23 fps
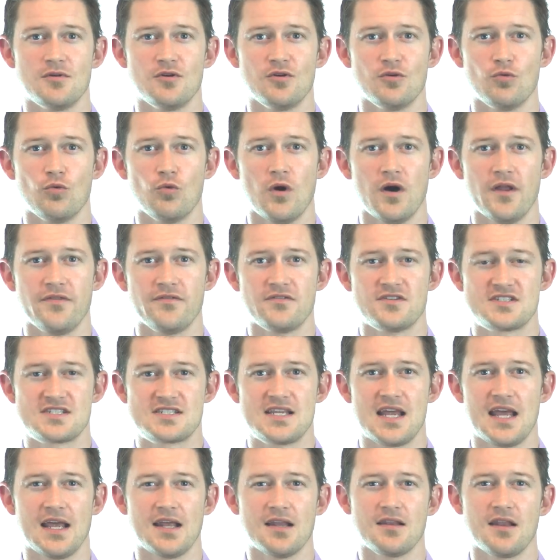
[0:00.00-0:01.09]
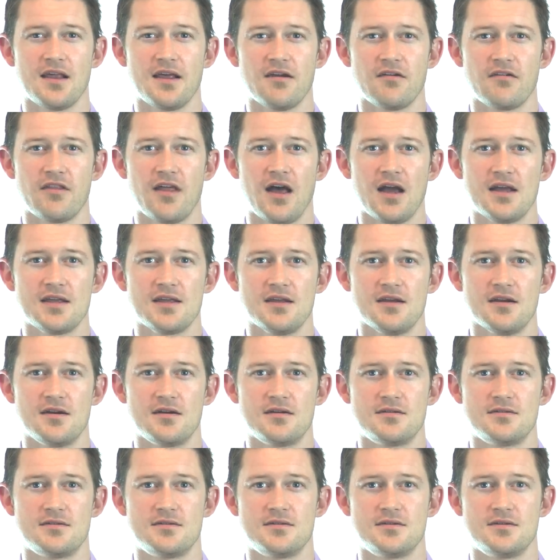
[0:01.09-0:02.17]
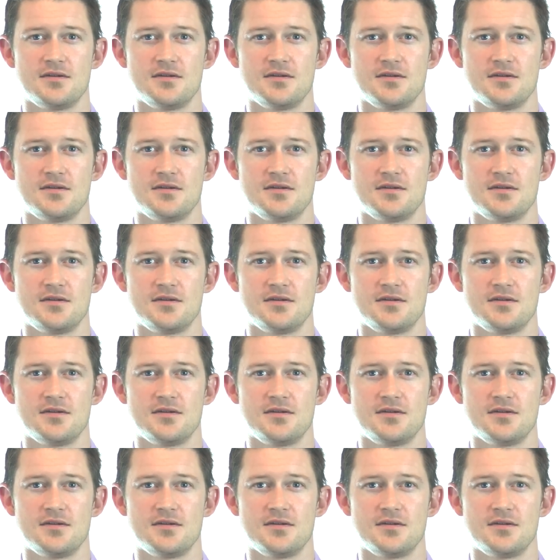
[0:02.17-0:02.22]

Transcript: who won state later that year.